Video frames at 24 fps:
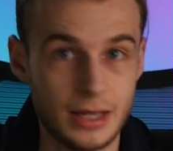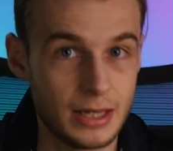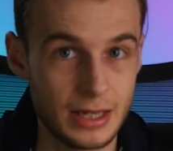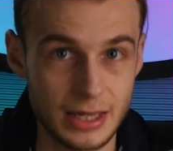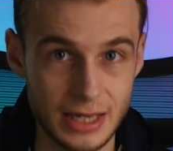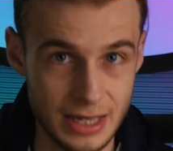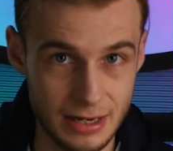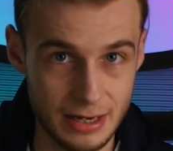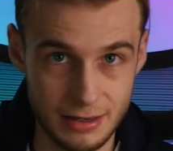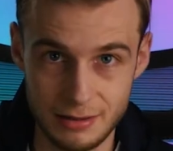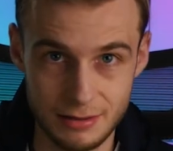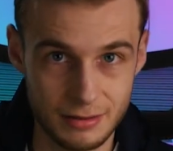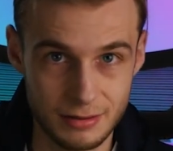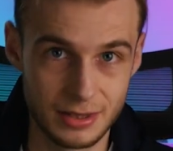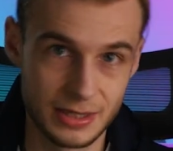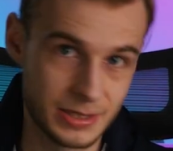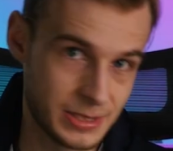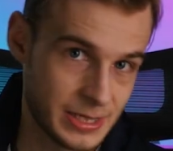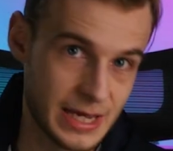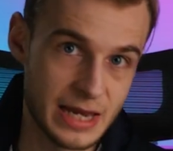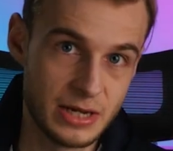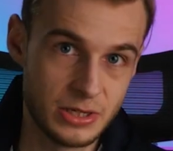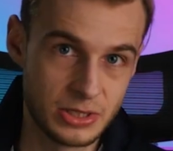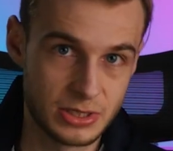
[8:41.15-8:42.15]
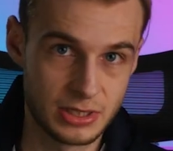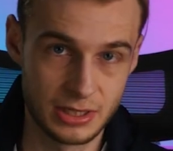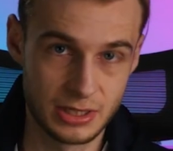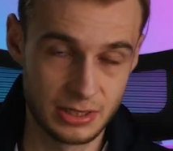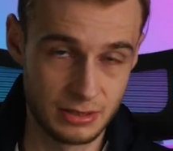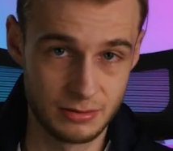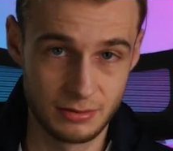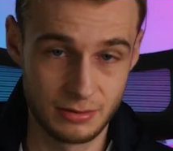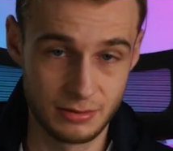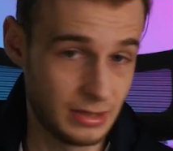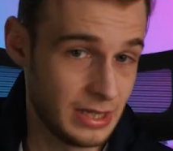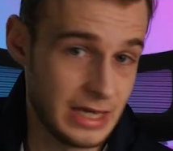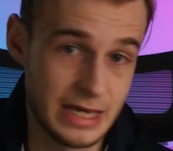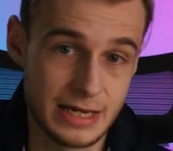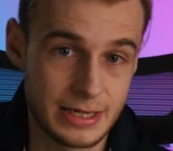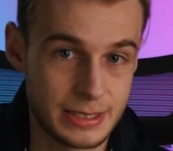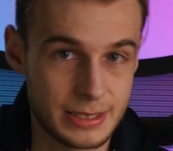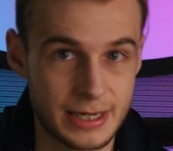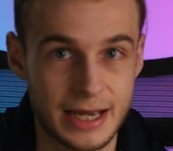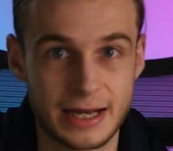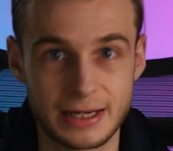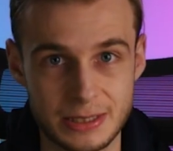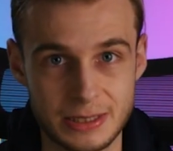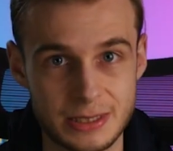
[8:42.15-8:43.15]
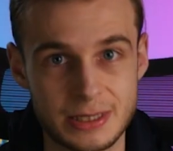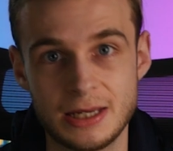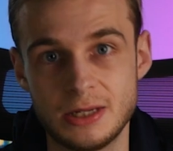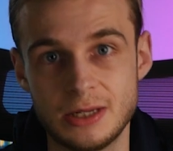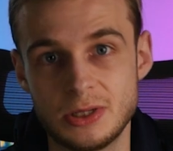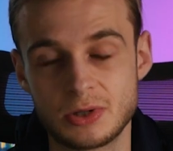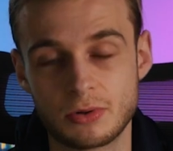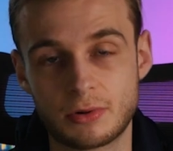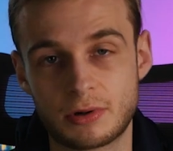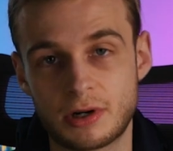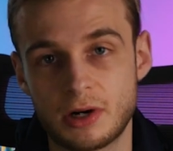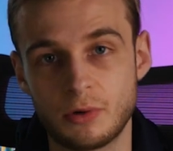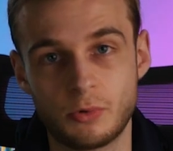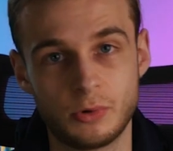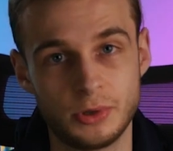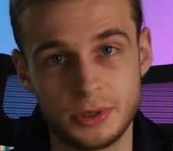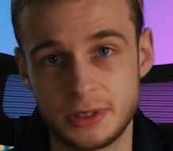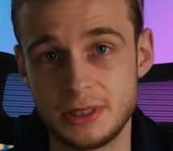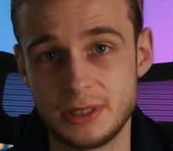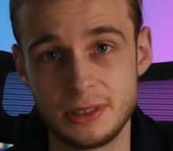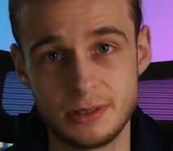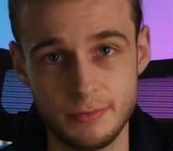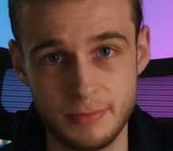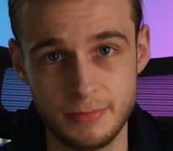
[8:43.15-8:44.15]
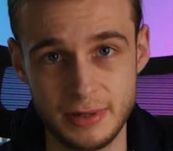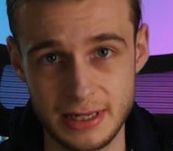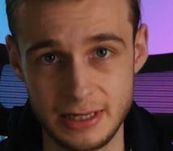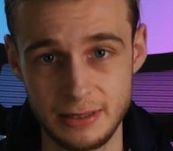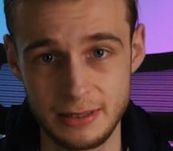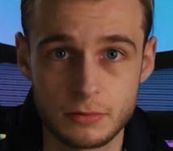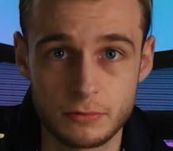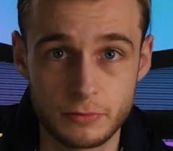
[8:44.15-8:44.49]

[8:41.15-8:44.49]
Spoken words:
in the center, the exact center where I wanted to be,